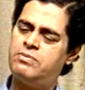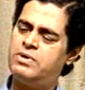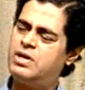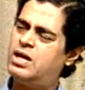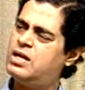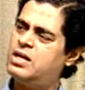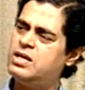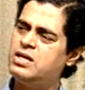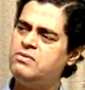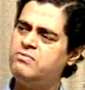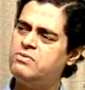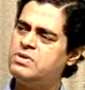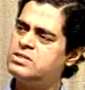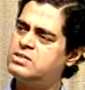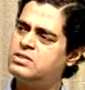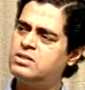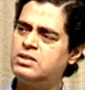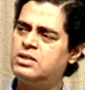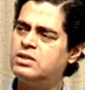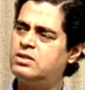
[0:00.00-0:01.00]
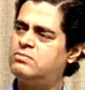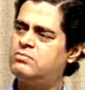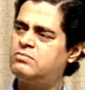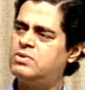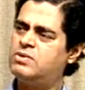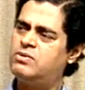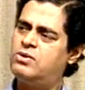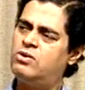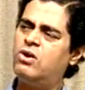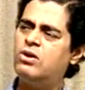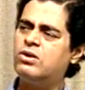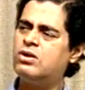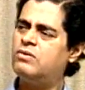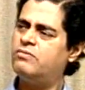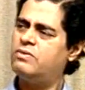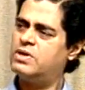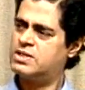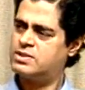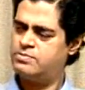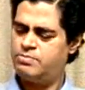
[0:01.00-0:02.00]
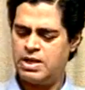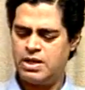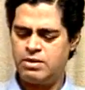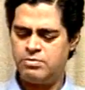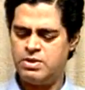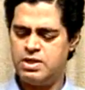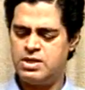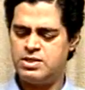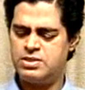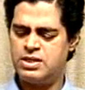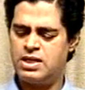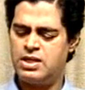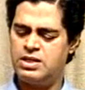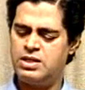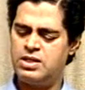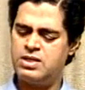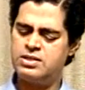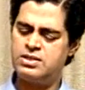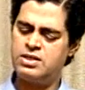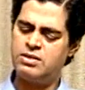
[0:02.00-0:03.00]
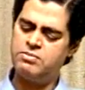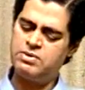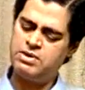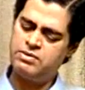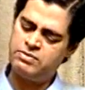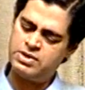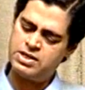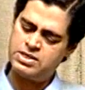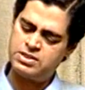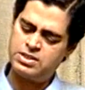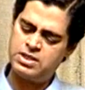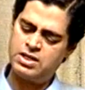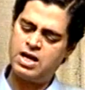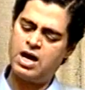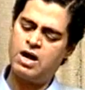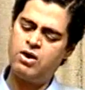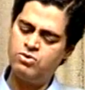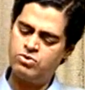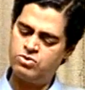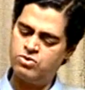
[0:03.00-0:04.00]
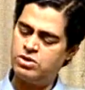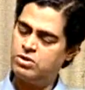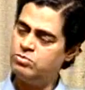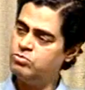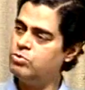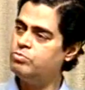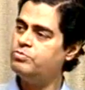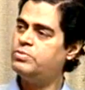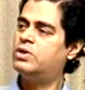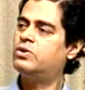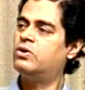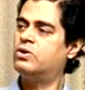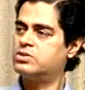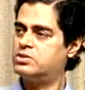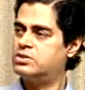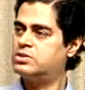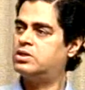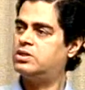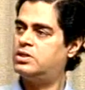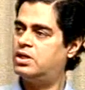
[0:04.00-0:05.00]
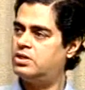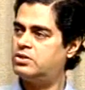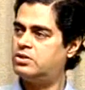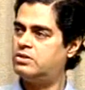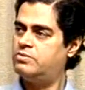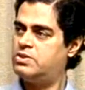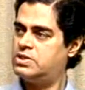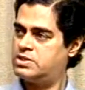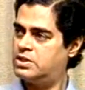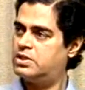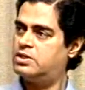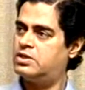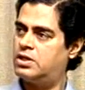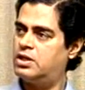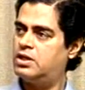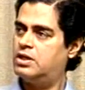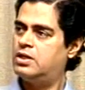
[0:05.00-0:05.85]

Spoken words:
investigate a lot of experiments and then some reverse thing, how to remove that oxygen atom, etc.